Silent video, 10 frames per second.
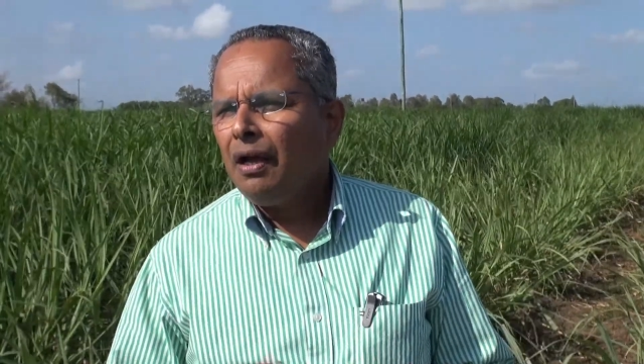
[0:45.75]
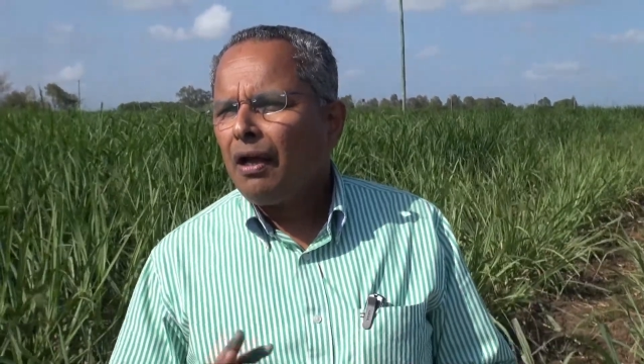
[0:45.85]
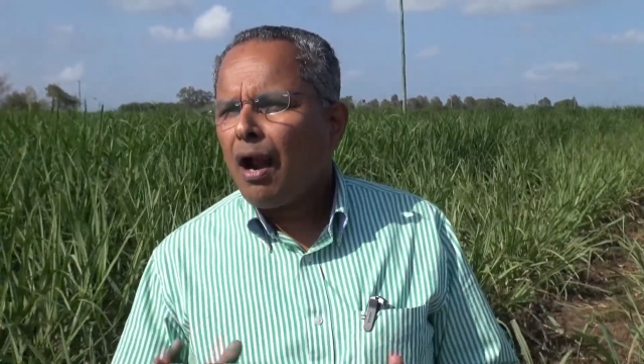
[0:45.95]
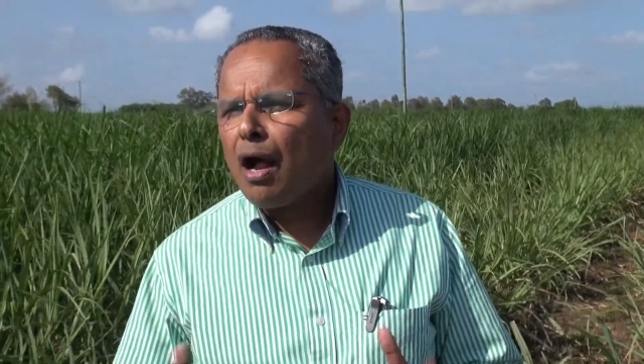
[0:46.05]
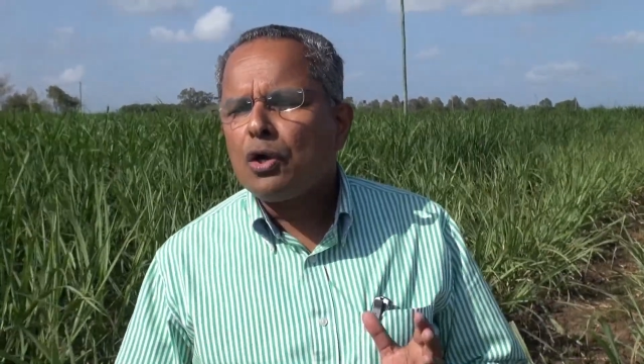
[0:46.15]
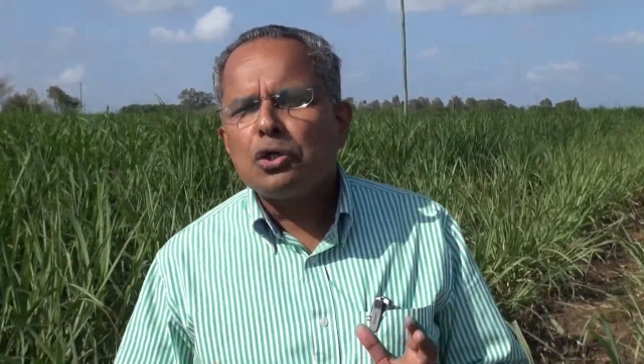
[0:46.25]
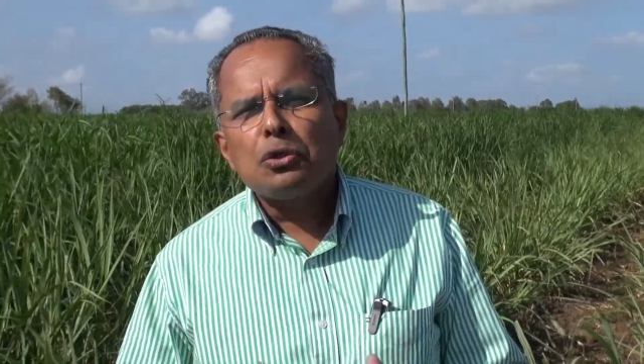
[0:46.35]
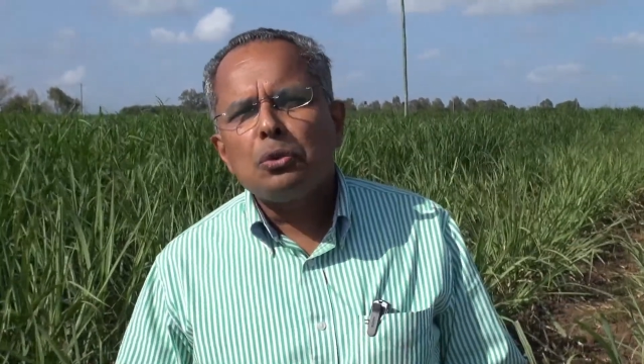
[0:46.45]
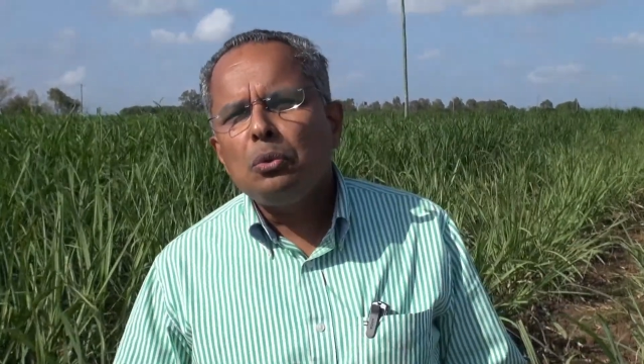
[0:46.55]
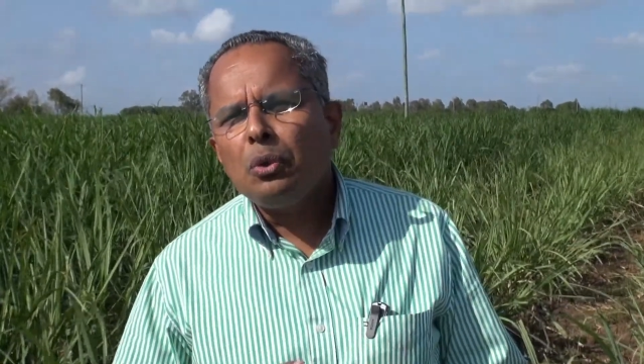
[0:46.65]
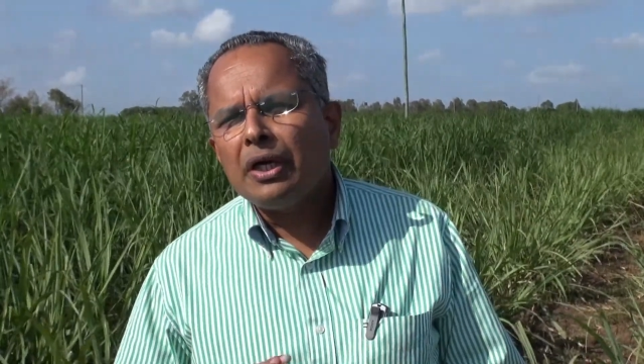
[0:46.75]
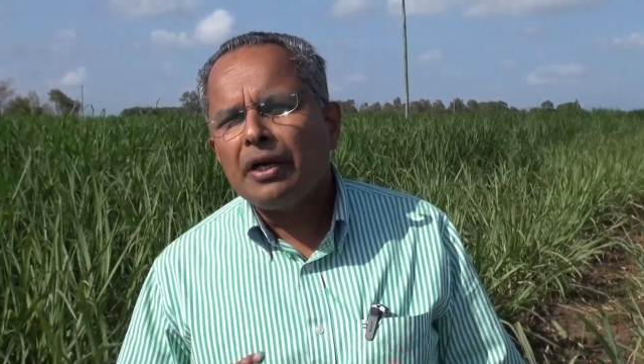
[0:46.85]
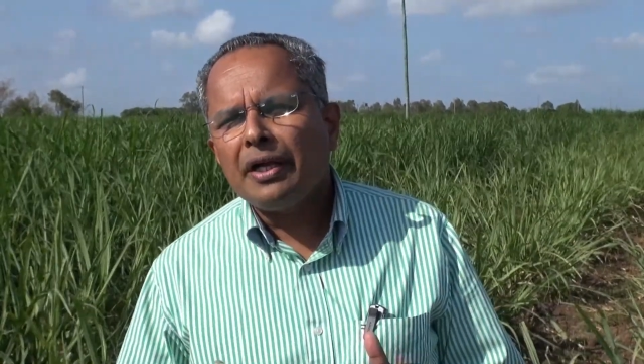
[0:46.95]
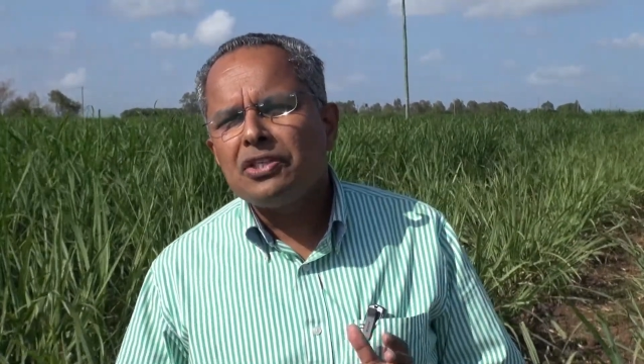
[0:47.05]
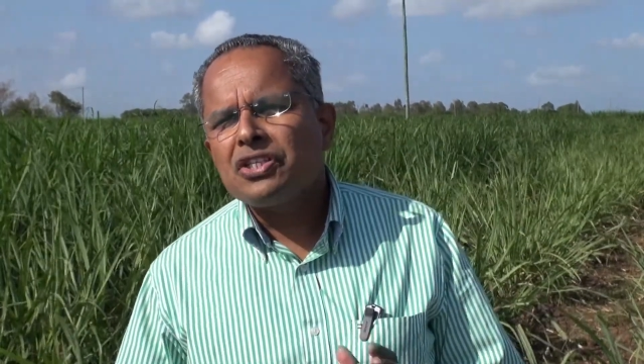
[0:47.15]
around
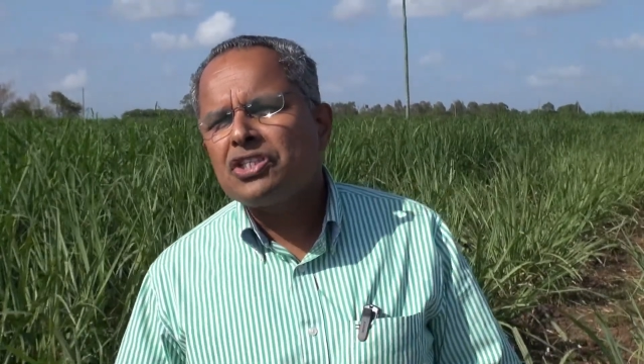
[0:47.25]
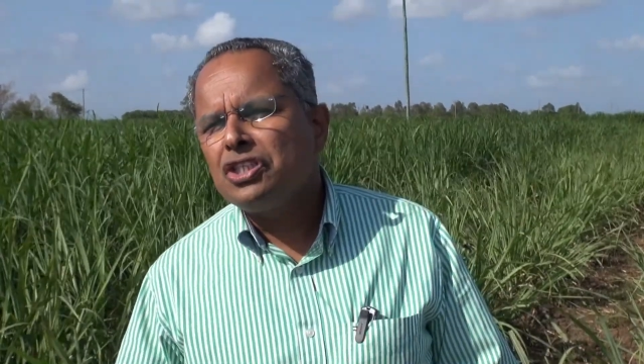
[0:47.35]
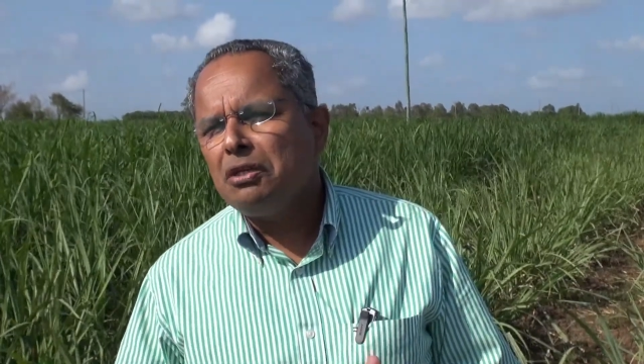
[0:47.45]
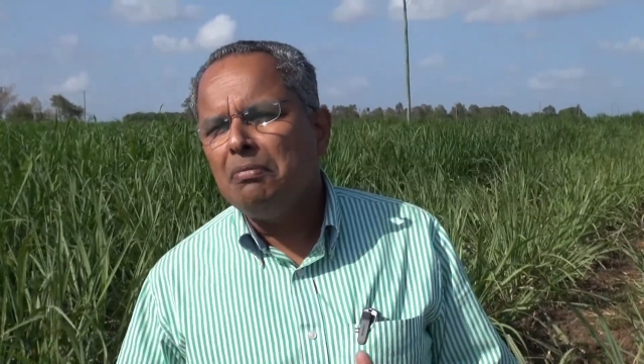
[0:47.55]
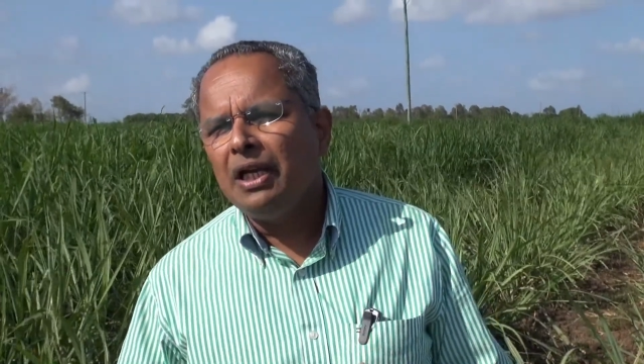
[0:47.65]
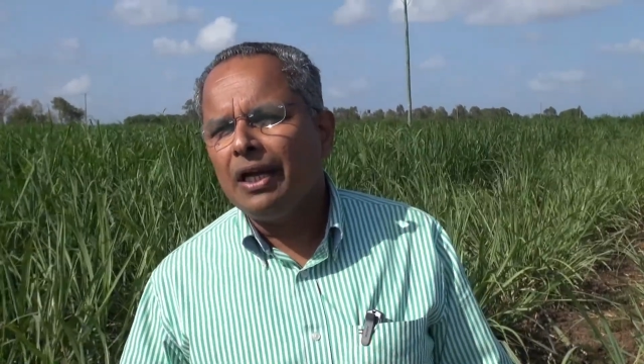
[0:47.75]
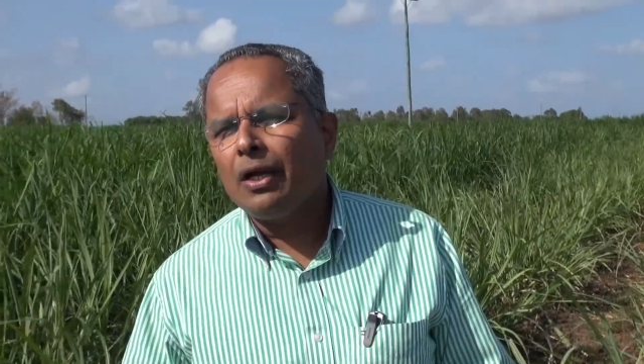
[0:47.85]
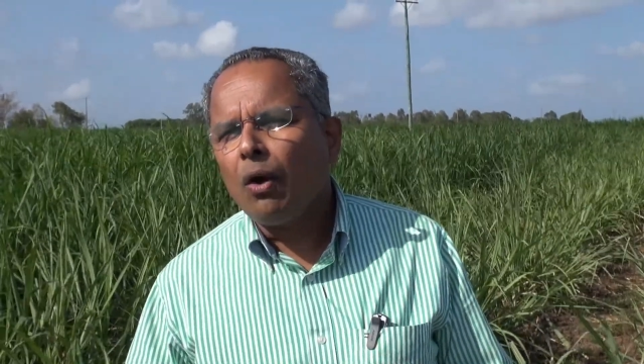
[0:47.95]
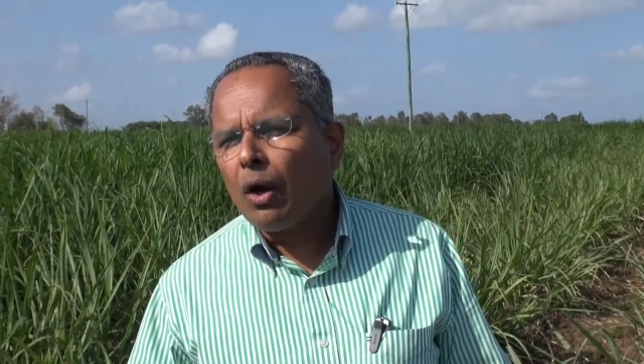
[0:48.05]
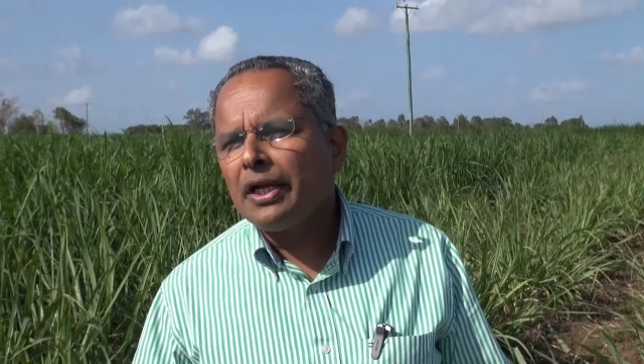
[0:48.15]
$260 million